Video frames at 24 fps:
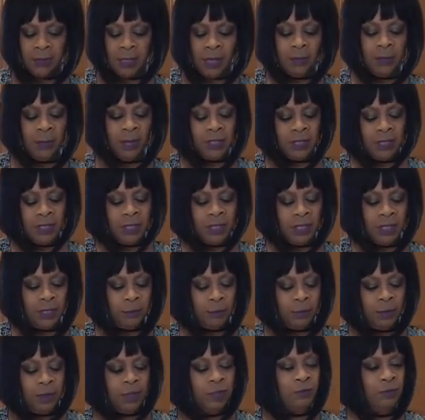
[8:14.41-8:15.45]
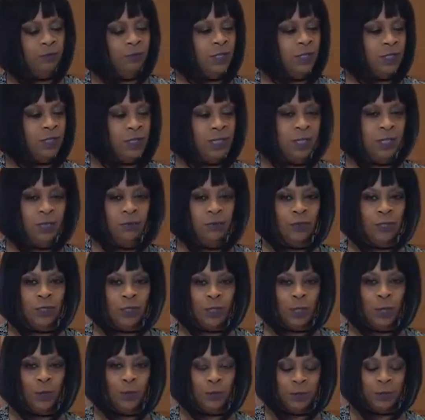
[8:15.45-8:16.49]
They may see the benefits and the
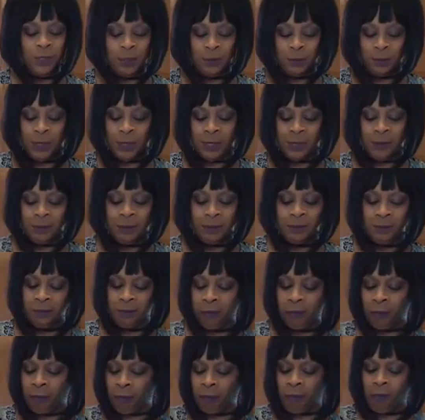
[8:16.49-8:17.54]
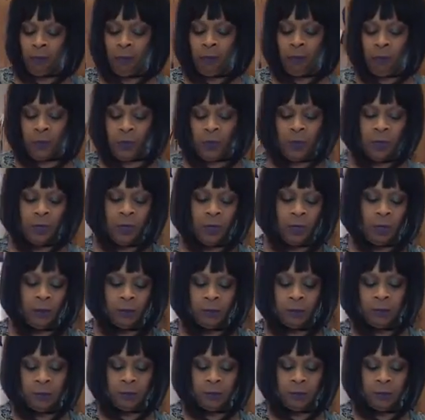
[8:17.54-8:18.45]
results, but, you know,